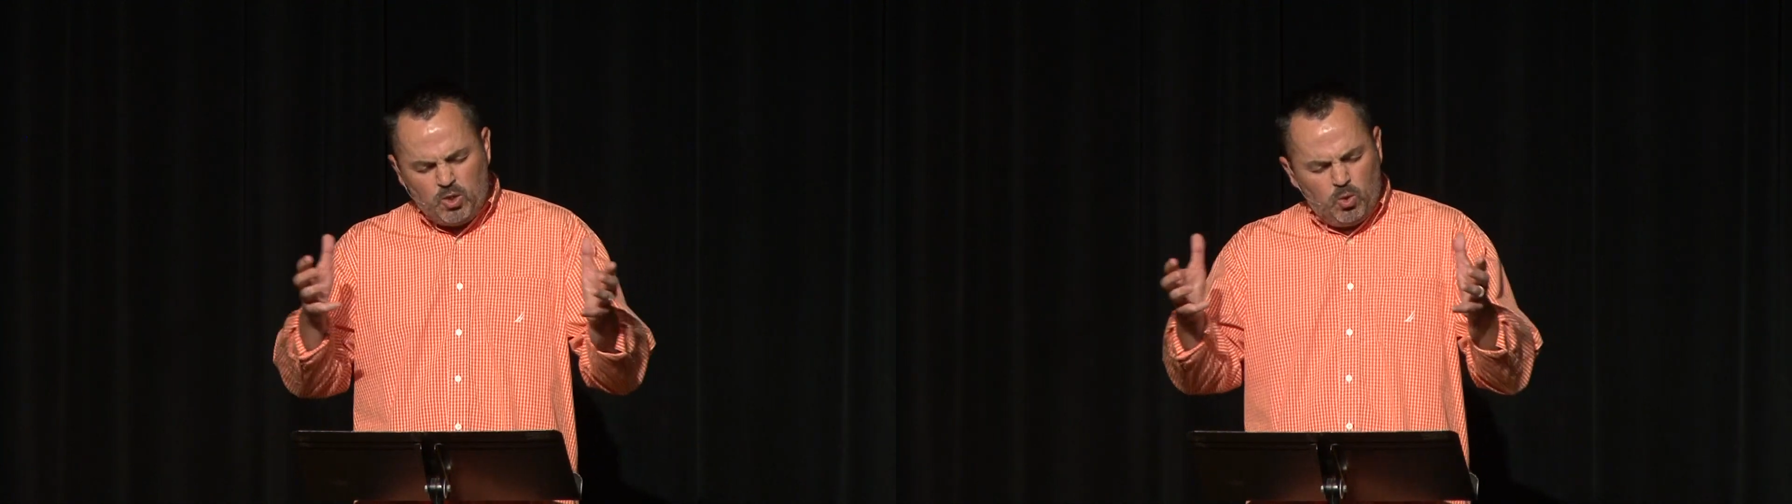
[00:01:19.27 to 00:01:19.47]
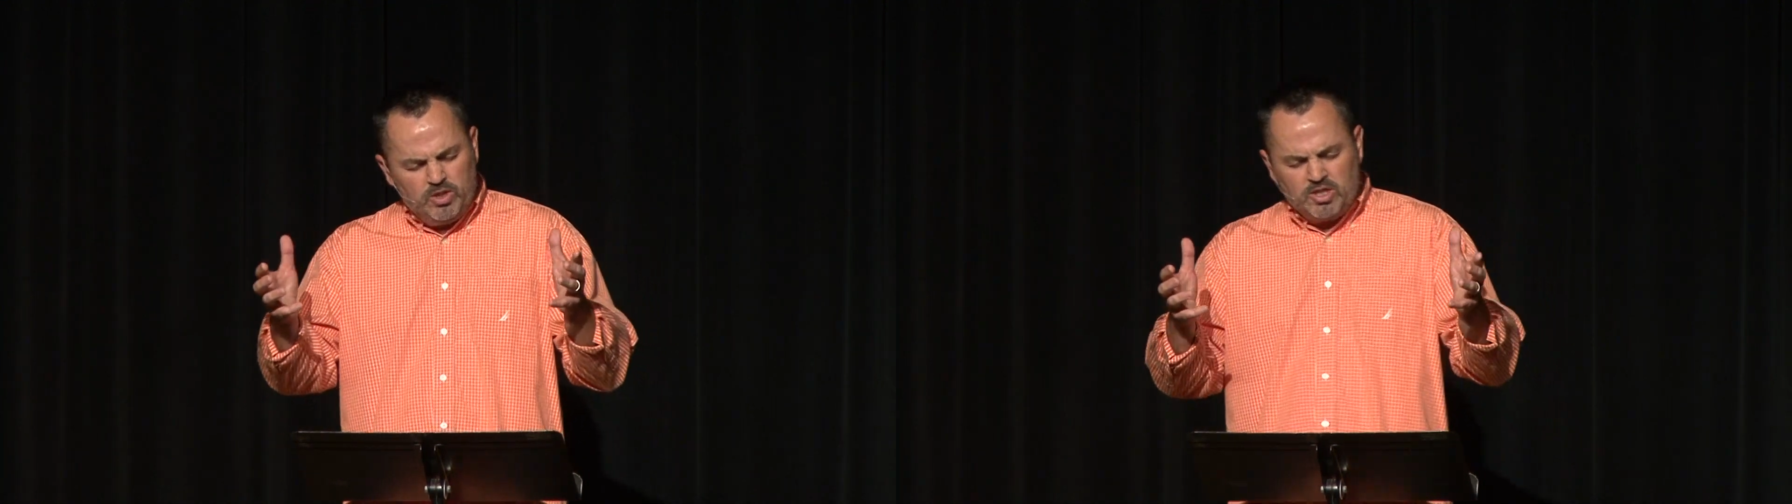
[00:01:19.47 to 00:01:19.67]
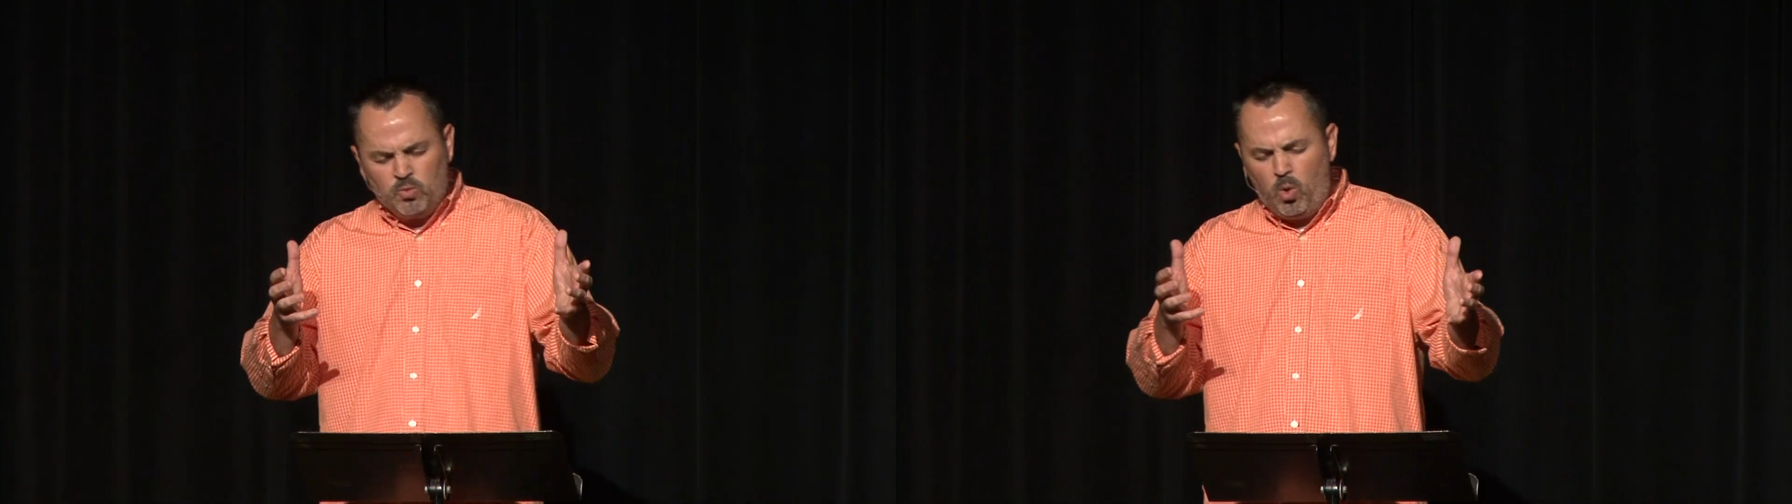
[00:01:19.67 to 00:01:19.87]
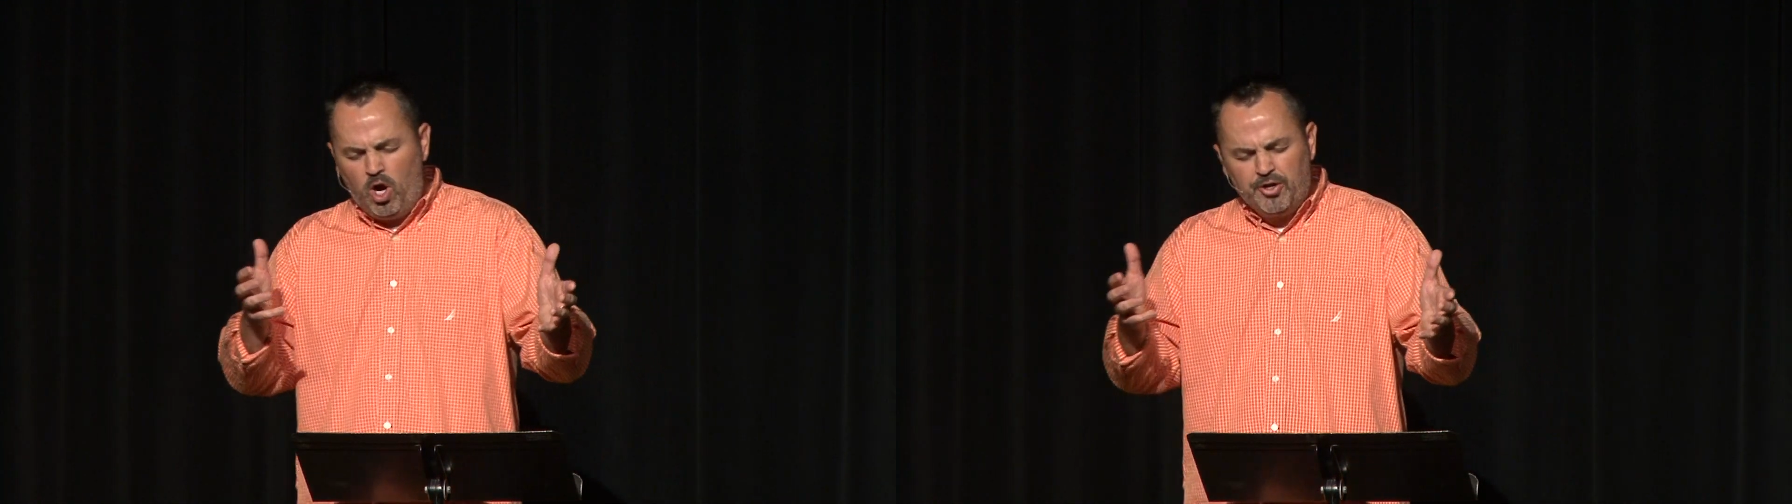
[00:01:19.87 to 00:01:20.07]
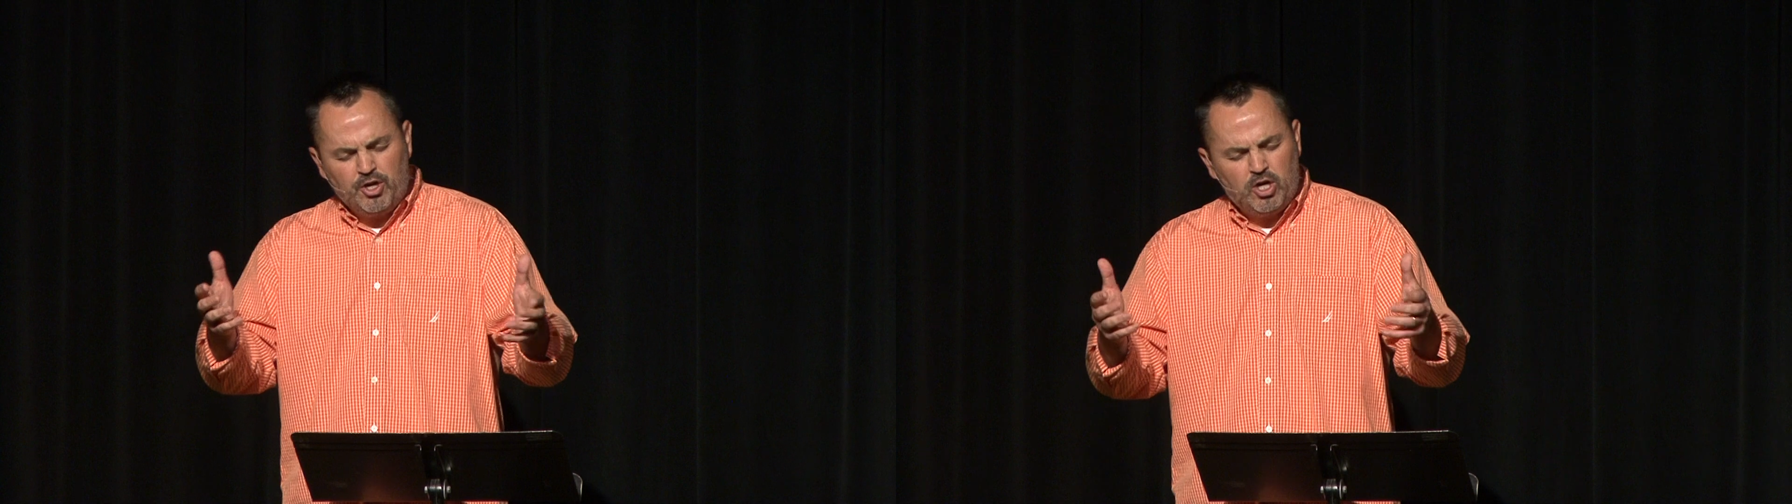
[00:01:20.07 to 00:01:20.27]
oil and
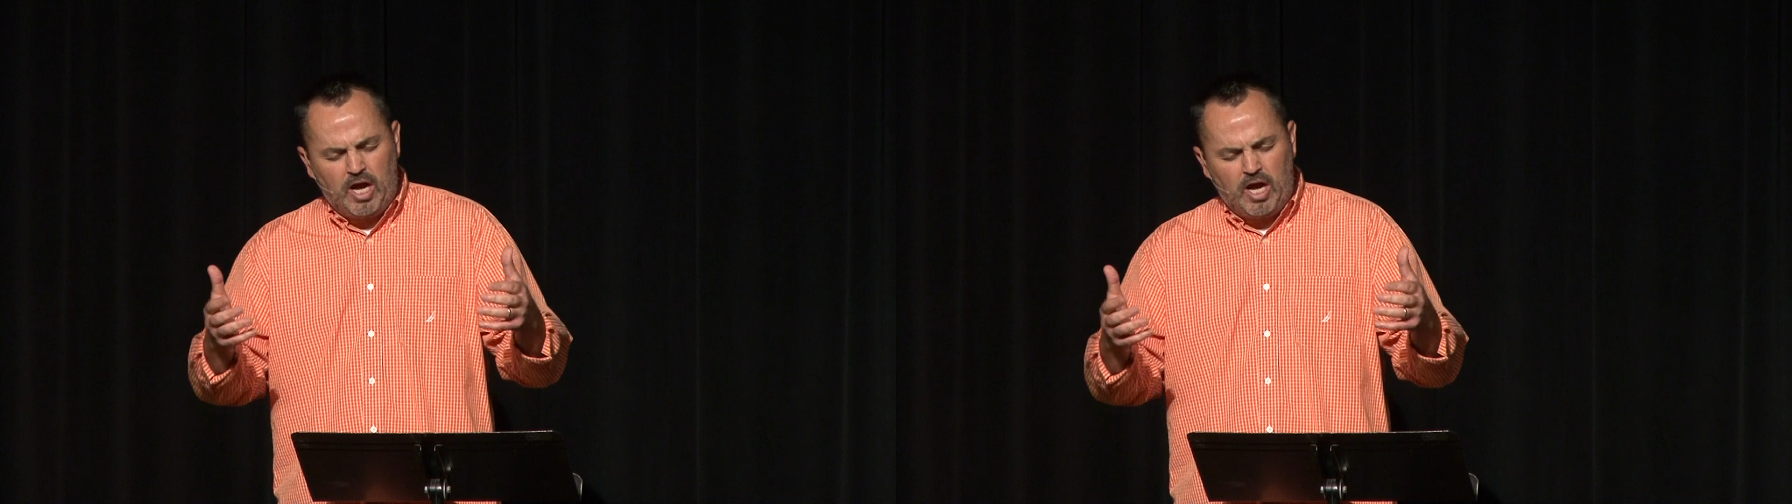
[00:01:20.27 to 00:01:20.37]
water.